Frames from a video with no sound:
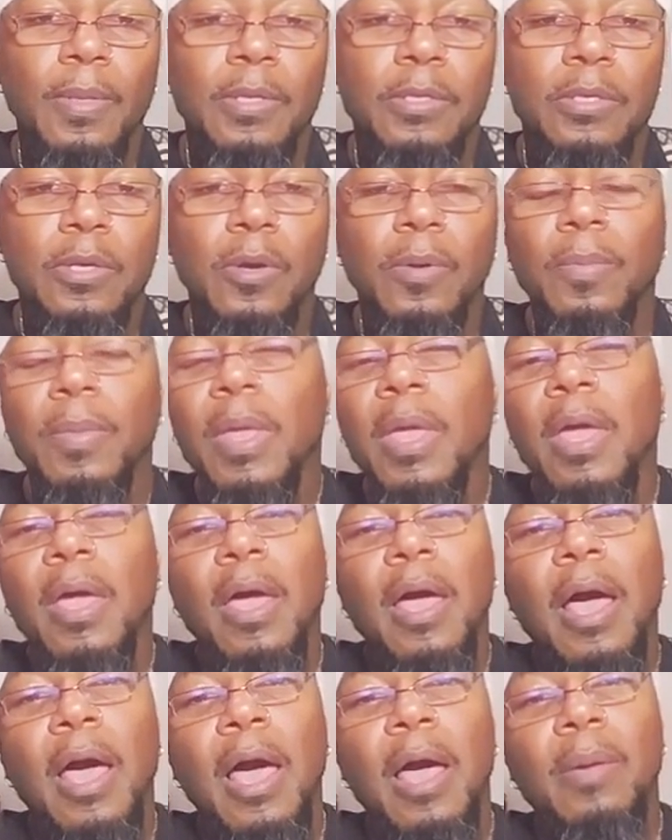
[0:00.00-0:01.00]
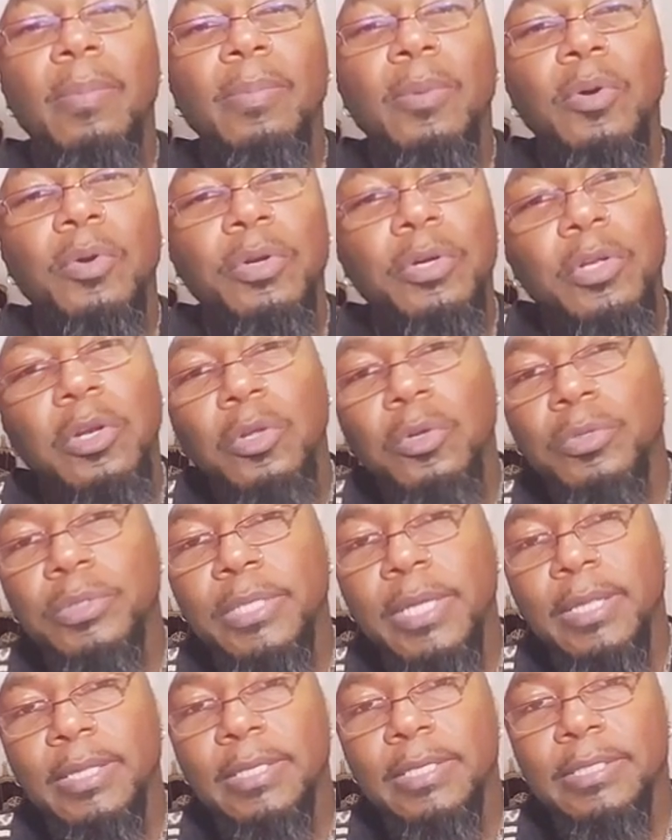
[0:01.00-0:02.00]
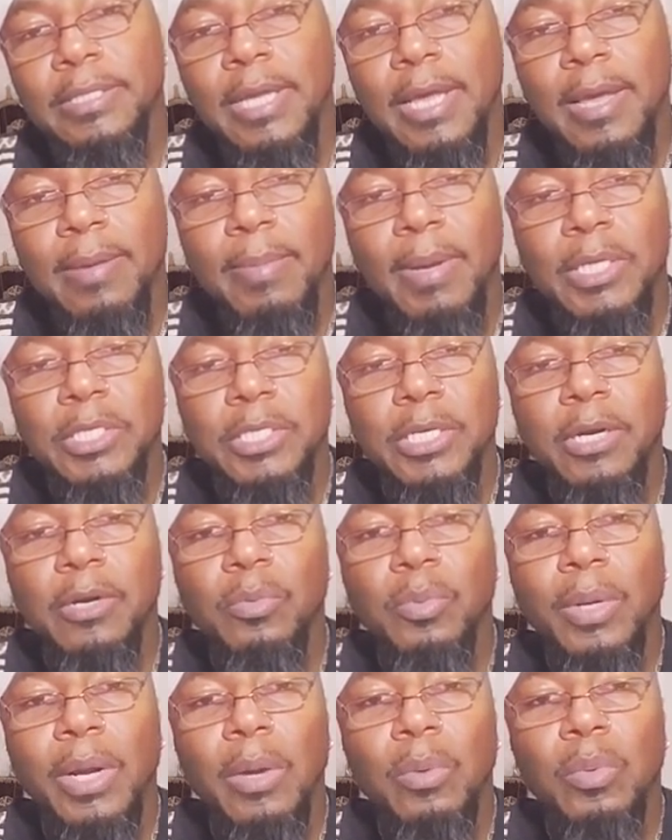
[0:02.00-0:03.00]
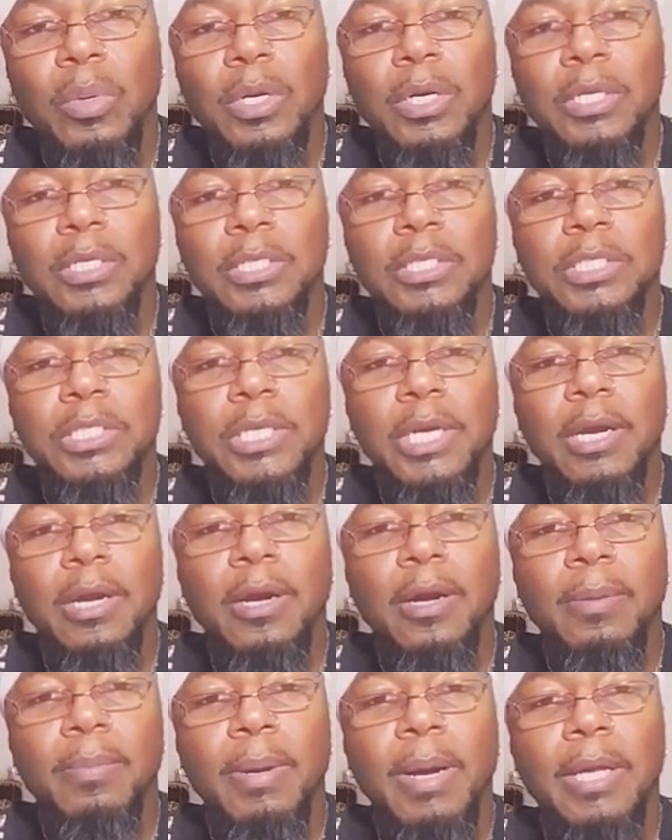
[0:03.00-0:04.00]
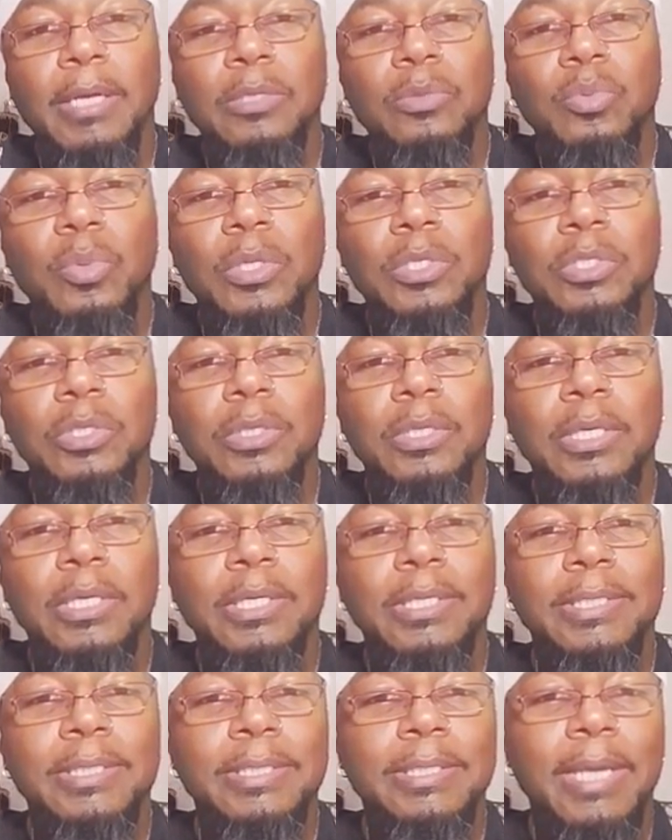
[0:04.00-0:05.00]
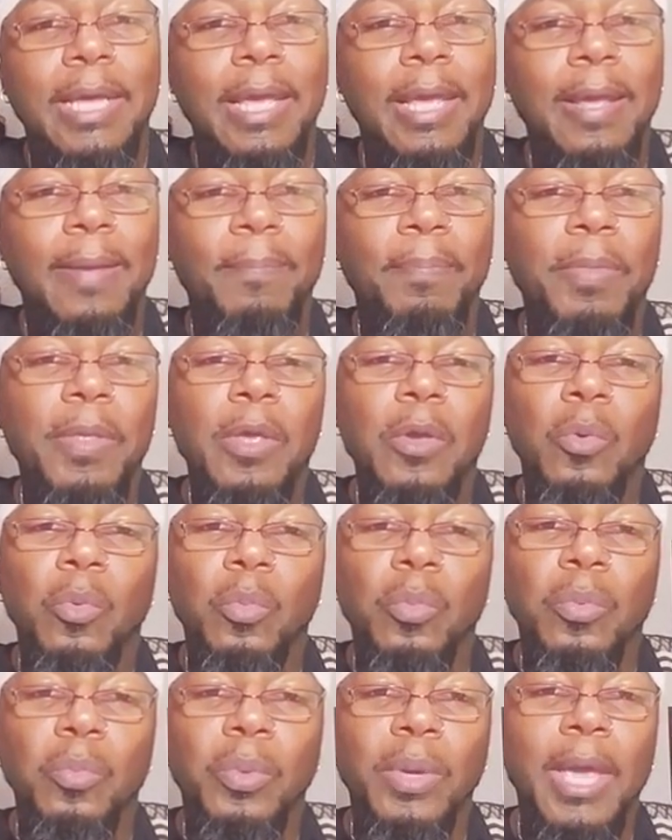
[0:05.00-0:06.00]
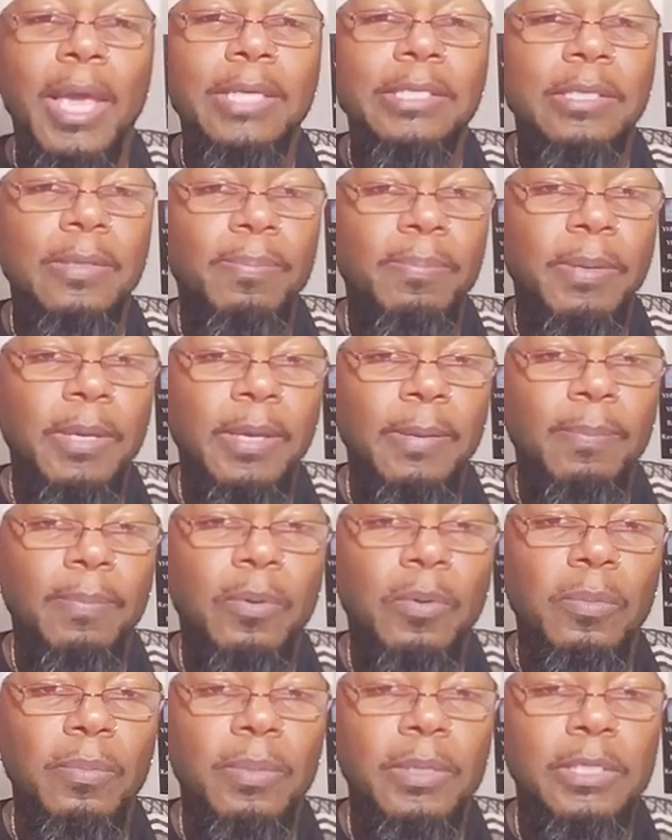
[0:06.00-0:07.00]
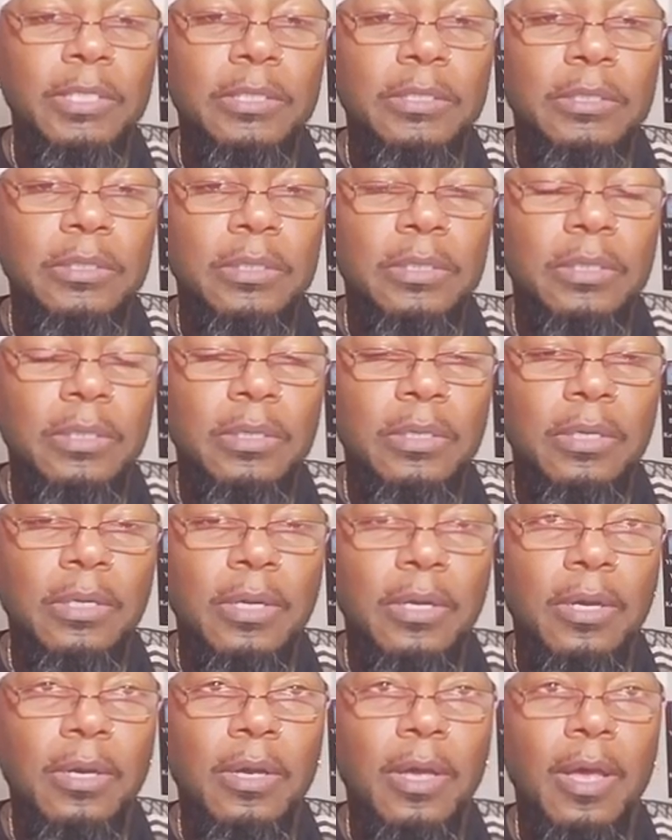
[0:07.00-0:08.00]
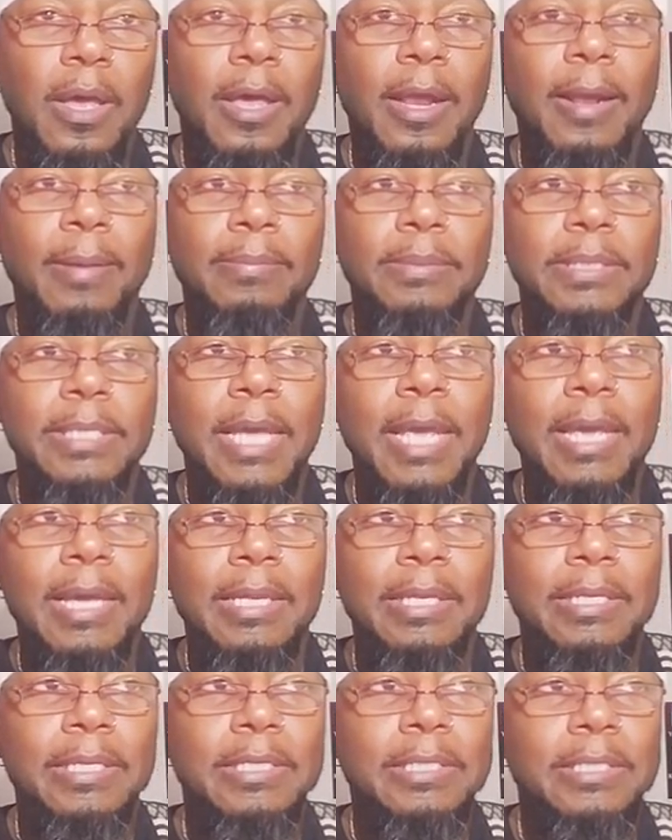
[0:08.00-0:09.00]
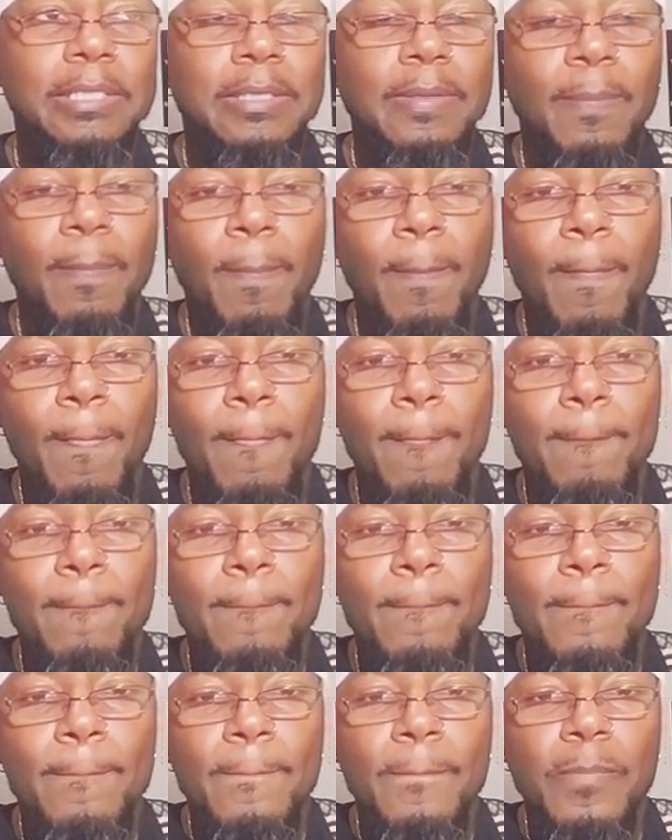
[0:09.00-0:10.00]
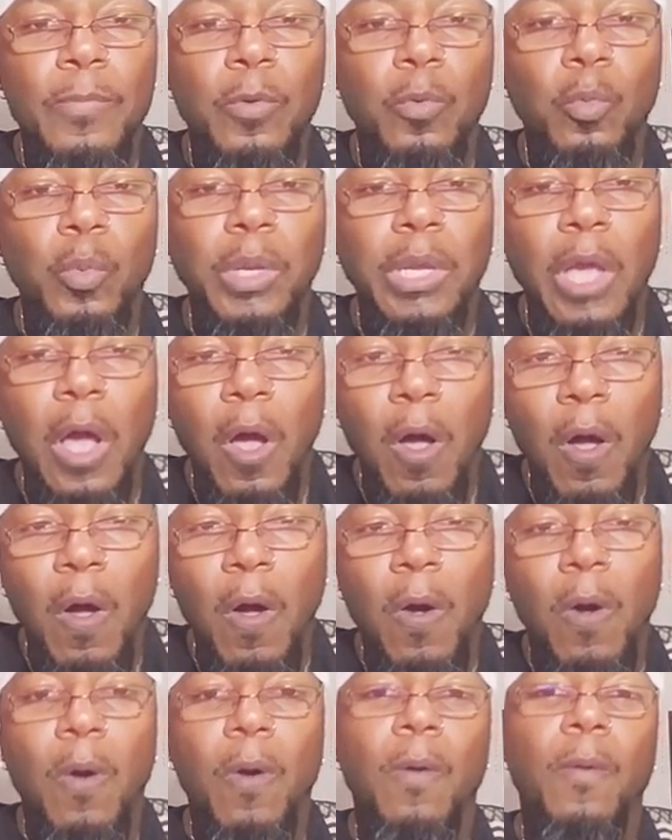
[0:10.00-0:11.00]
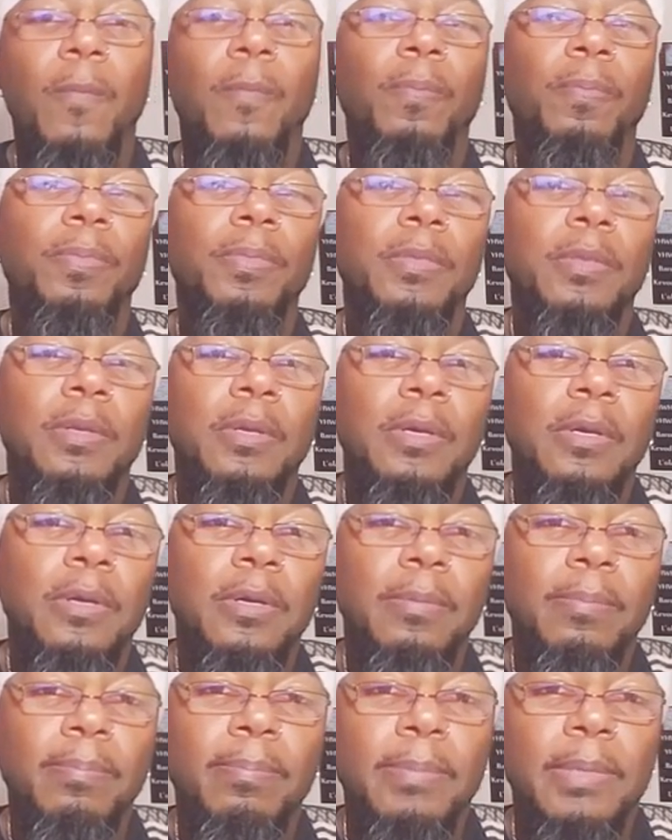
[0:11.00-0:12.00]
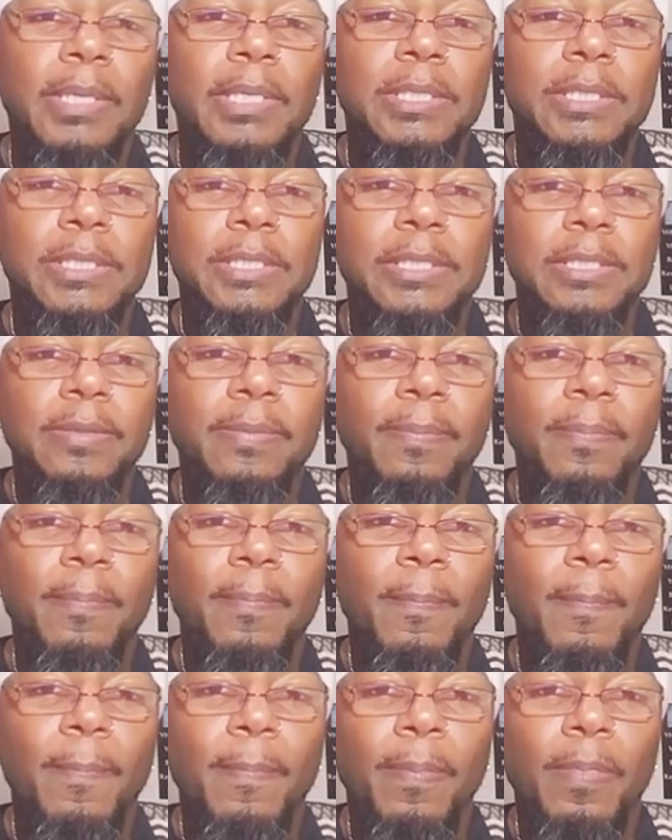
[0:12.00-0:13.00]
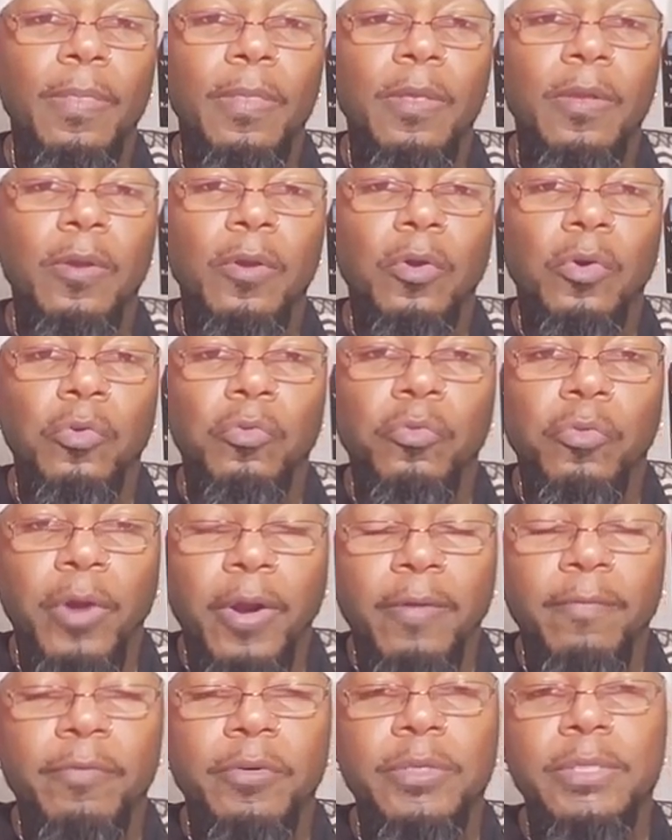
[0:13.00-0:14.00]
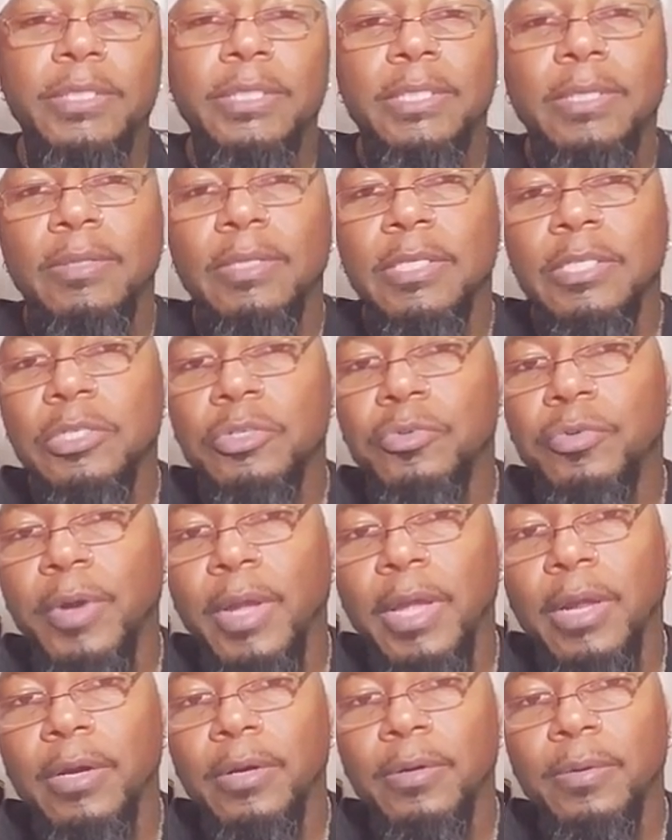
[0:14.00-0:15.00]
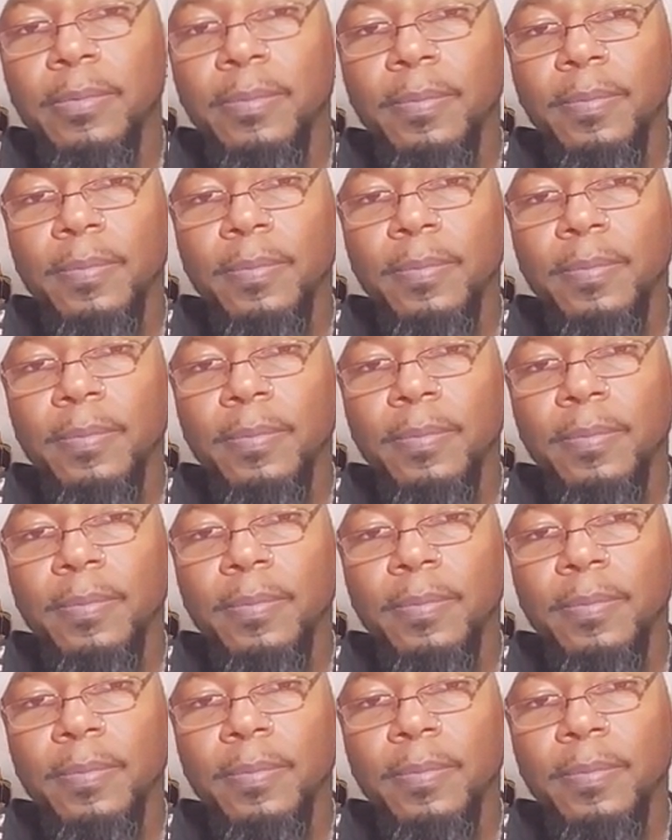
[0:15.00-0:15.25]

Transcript: So I'm going to close at this time. I shared what I wanted to share, but I just want you to understand we as a people must, and I'm saying this, we all must reverence this Creator